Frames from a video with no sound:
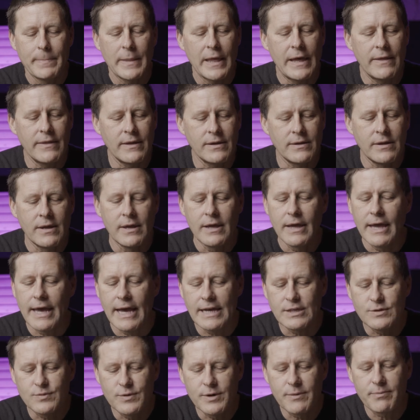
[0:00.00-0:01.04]
And then
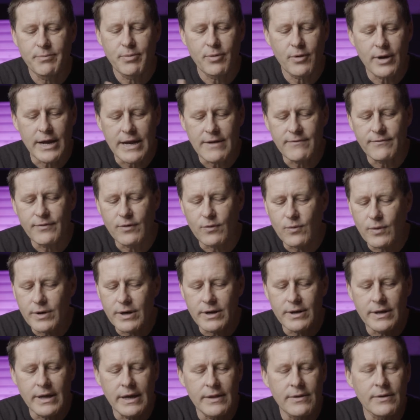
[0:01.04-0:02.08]
as we're praying for one
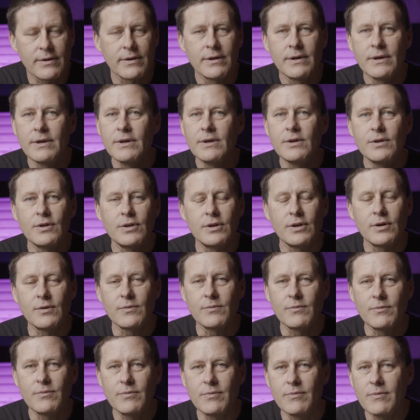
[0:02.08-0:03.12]
another,
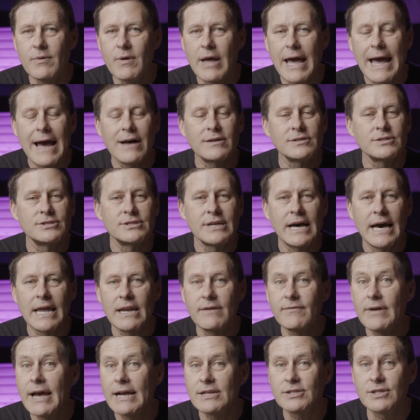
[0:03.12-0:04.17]
outside
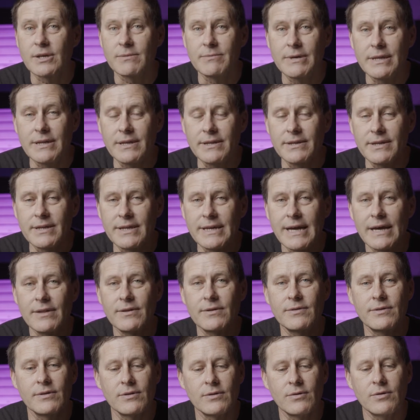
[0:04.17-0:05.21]
of actually meeting
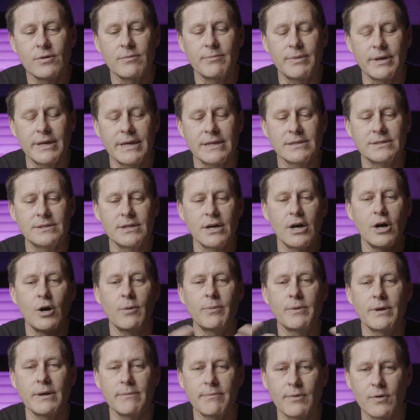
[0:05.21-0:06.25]
together, the Lord begins to
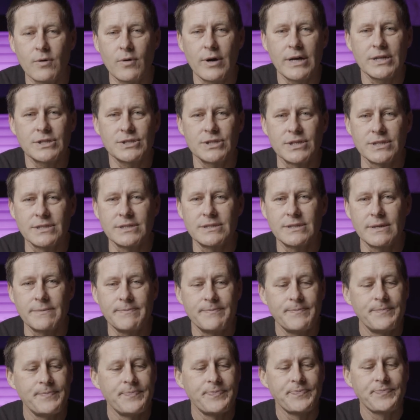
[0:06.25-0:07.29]
open up questions.
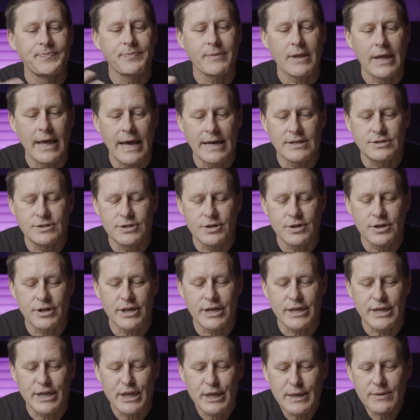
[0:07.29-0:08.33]
And as you
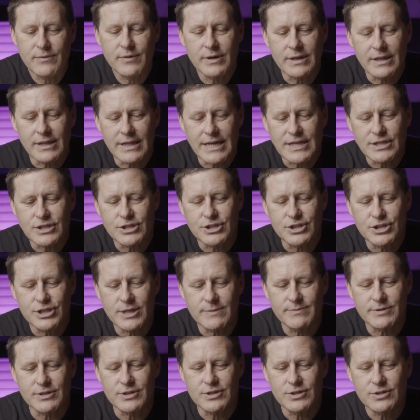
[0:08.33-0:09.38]
get in
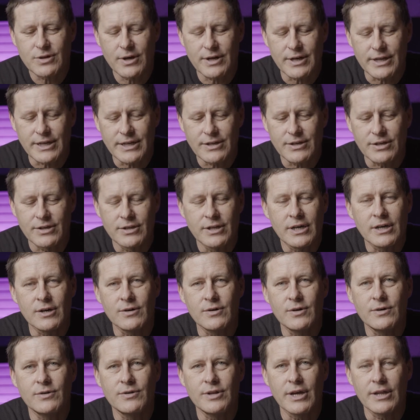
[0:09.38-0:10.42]
relationships and you start to get to know
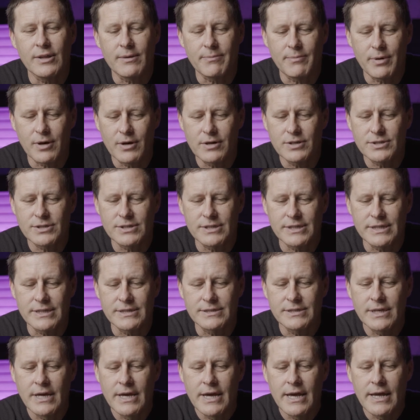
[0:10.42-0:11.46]
who the other person
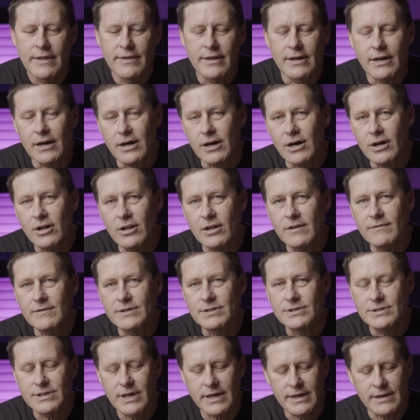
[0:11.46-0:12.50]
is, then all of a
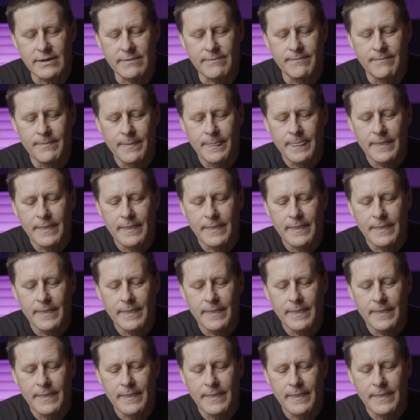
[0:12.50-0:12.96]
sudden,